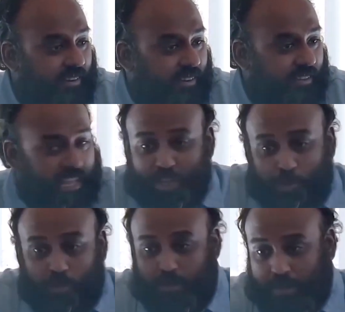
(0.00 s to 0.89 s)
that
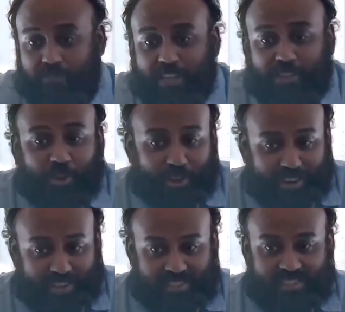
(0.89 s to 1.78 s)
you will be
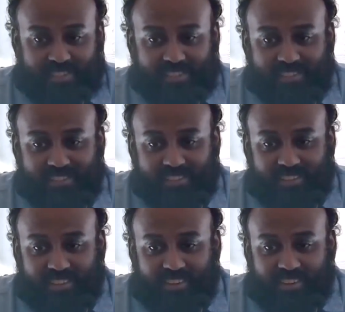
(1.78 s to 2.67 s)
victorious,
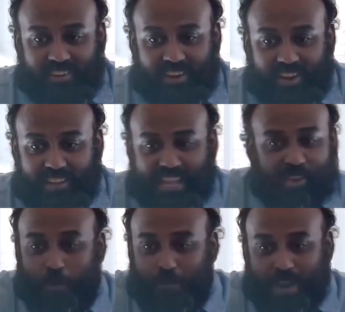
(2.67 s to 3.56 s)
right? That
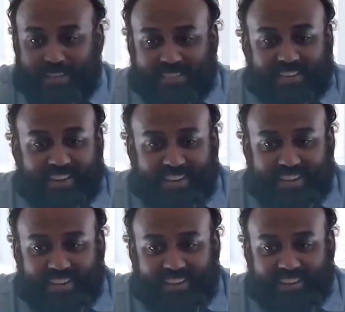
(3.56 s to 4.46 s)
you're blessed
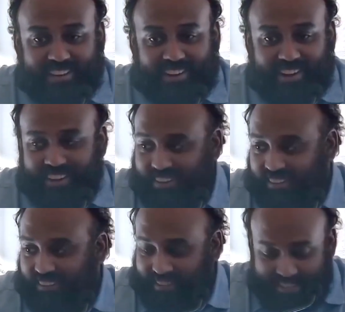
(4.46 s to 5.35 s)
already, right?
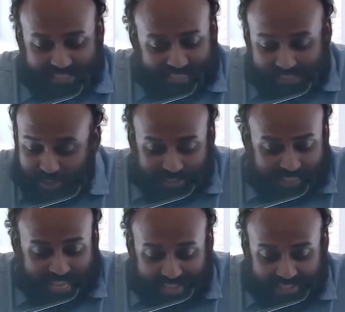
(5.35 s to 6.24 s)
He's not
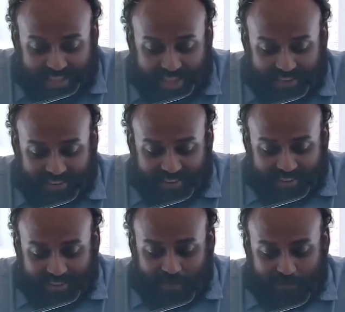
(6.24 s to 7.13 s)
saying that,
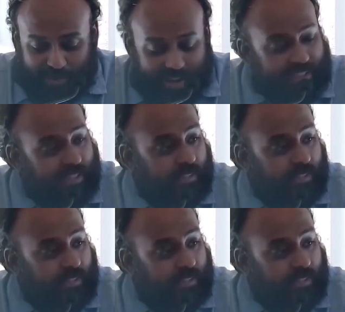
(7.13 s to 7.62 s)
but rather the